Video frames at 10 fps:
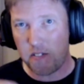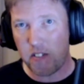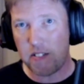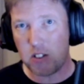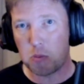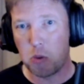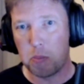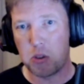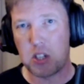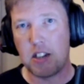very small
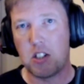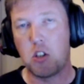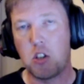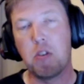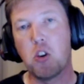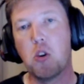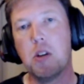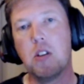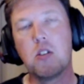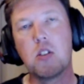percentage of
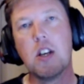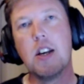performance.